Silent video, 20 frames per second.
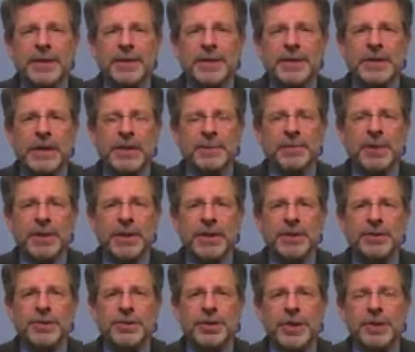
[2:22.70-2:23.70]
like the state
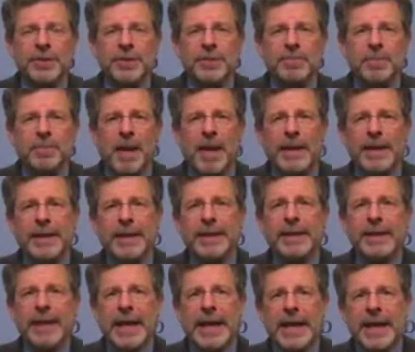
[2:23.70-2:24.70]
police chasing Bonnie and
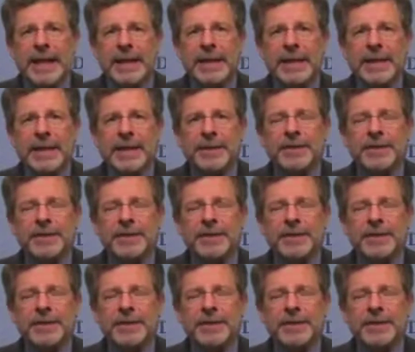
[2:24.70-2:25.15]
Clyde